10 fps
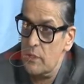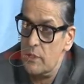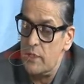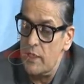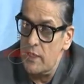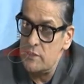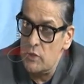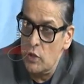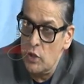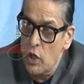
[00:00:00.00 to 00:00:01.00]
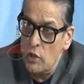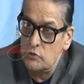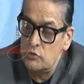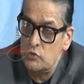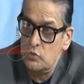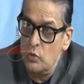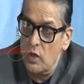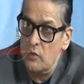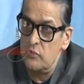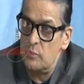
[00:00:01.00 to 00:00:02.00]
Canada has a lot to
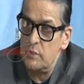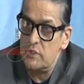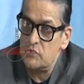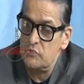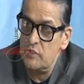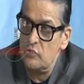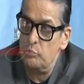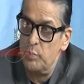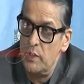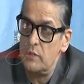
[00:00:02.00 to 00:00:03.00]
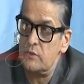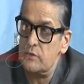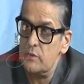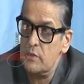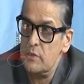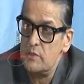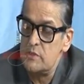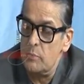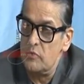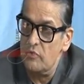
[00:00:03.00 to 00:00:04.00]
offer because we've built
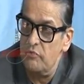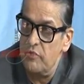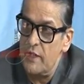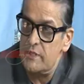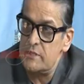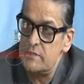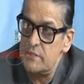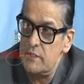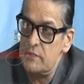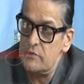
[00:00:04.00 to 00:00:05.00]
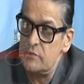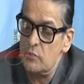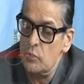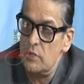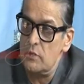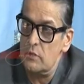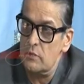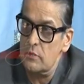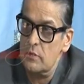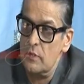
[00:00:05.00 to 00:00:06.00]
some of the finest cities in the world.
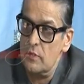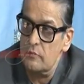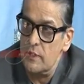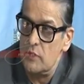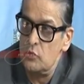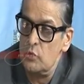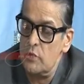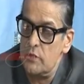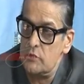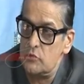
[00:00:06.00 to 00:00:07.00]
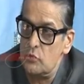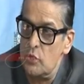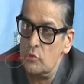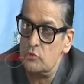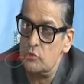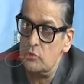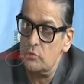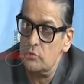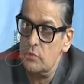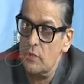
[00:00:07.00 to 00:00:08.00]
Vancouver and
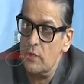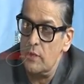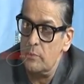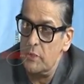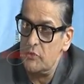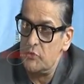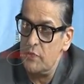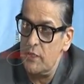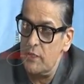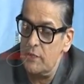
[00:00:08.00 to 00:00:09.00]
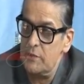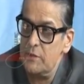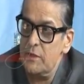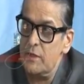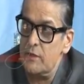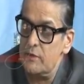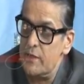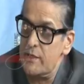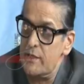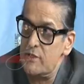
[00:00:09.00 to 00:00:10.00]
Toronto and Montreal are
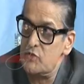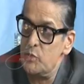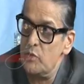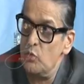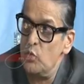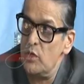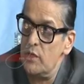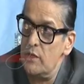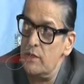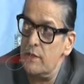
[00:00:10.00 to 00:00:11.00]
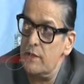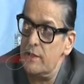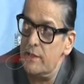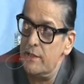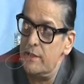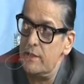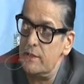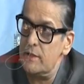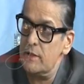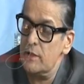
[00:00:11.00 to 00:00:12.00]
recognized to be world-leading,